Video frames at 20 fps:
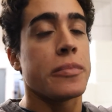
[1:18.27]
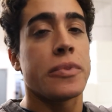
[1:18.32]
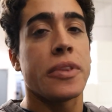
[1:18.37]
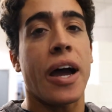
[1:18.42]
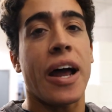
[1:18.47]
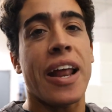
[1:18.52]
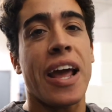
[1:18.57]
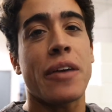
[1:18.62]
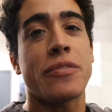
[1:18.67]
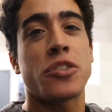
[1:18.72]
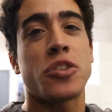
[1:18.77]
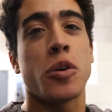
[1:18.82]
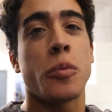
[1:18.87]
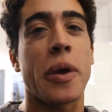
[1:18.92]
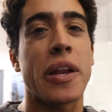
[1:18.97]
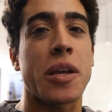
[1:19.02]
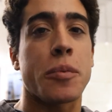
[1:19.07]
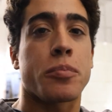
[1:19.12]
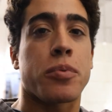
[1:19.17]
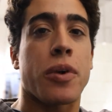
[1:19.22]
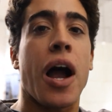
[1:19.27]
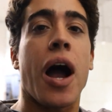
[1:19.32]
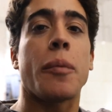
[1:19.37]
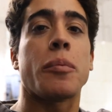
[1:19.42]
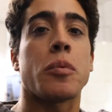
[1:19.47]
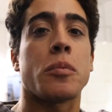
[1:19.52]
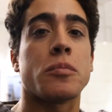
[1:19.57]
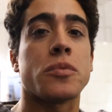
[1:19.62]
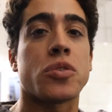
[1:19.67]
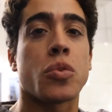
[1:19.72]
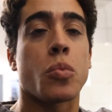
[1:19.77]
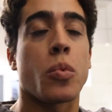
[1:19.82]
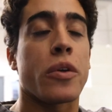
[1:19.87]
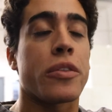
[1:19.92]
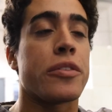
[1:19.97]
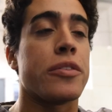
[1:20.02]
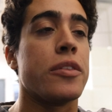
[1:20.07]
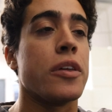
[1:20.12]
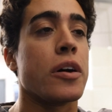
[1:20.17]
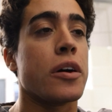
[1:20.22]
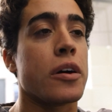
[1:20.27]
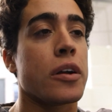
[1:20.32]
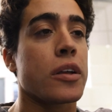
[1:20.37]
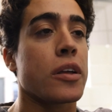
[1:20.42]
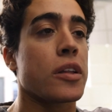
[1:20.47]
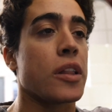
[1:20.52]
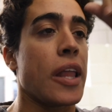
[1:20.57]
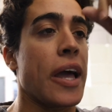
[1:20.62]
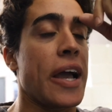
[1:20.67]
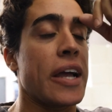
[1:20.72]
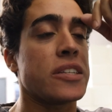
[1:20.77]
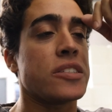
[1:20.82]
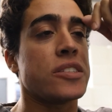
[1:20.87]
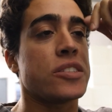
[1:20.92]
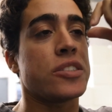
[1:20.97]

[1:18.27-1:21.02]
not have too many problems with the glass.